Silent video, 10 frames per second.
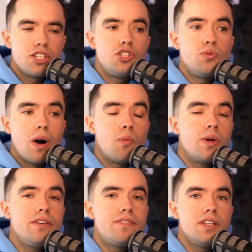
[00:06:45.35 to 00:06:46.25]
to what
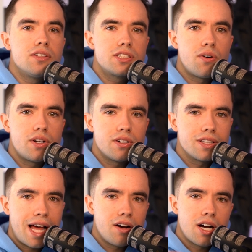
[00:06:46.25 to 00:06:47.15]
we feel is going to
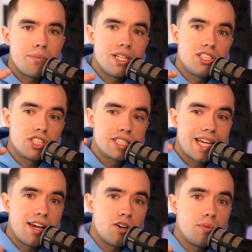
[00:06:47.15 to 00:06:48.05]
allow companies to
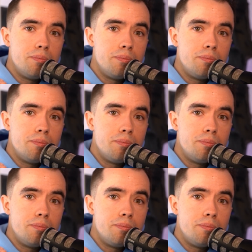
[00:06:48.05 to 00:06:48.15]
scale